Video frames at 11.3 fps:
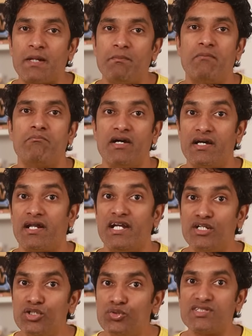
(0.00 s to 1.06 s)
remember
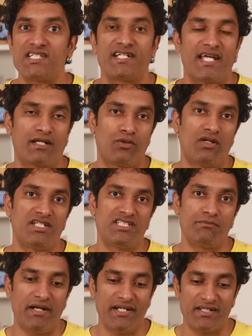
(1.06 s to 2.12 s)
and use the
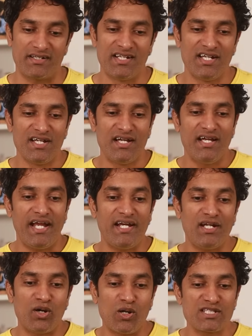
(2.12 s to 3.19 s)
technology better.
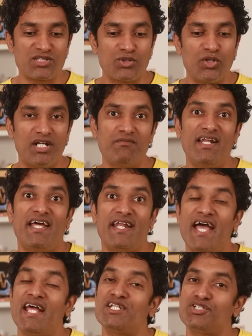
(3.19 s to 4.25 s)
And also it will
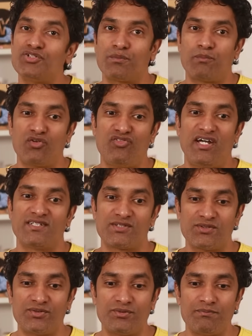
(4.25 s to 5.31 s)
enhance your profile.
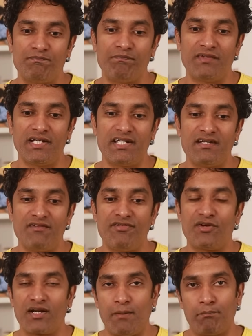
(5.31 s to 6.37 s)
So if
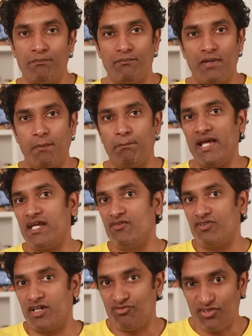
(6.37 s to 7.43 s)
you are applying
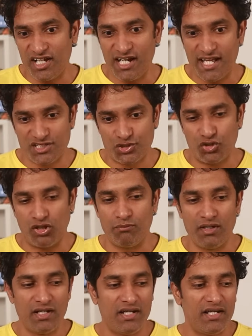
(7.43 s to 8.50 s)
for a freelance
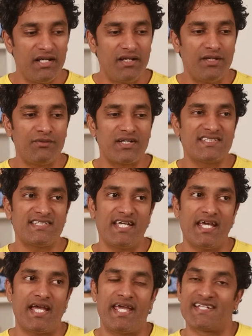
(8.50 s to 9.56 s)
job, you can
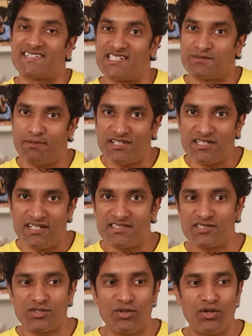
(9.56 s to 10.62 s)
say Excel
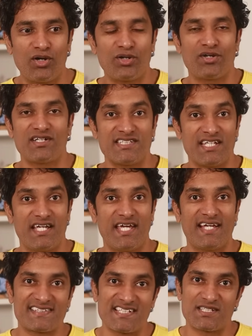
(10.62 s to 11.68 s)
specialist, or you can say
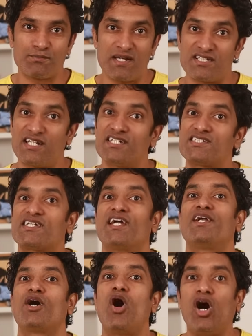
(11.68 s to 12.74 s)
Excel specialist
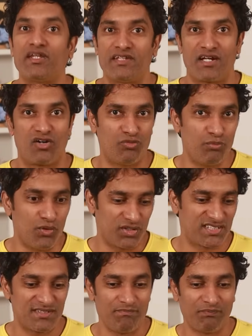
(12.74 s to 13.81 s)
and author of
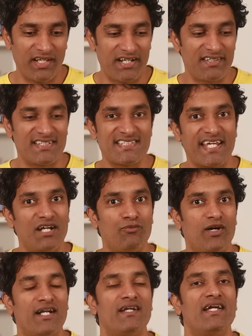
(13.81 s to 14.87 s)
books. And the second
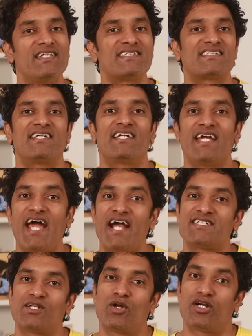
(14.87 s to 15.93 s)
one instantly
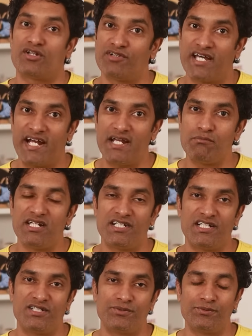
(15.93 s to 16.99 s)
adds a lot of
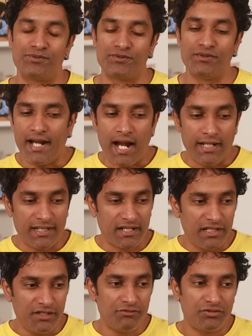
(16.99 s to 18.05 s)
credibility too. An
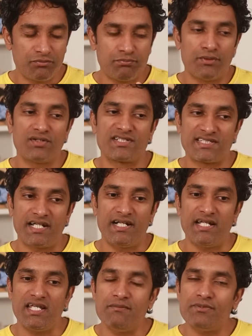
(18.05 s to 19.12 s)
alternative to books
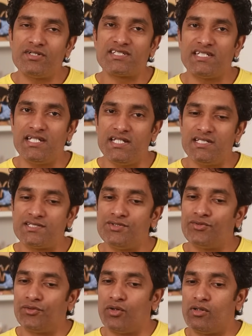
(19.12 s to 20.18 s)
and ebooks is
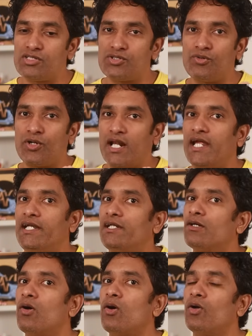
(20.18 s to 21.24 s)
you could also write
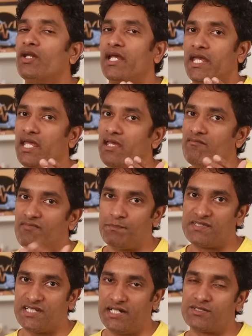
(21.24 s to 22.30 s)
on a
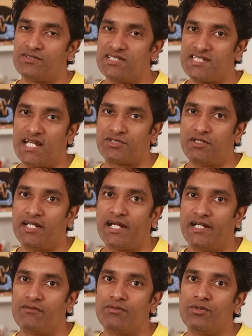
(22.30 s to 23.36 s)
website. So this actually
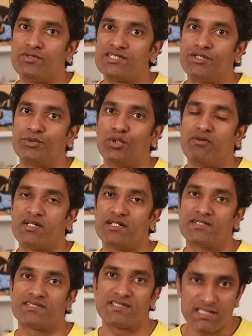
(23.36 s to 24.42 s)
kind of goes into
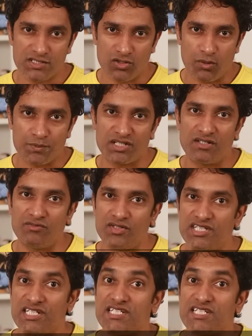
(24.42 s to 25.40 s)
our sixth option, which